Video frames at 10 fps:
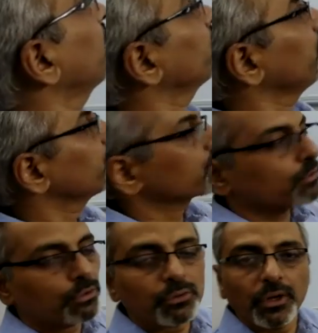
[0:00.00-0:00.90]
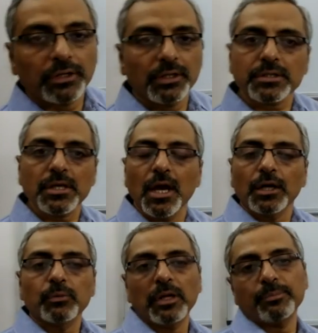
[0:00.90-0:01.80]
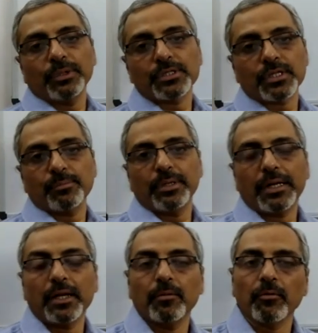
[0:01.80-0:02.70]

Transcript: and the interest on drawing is 12% per annum.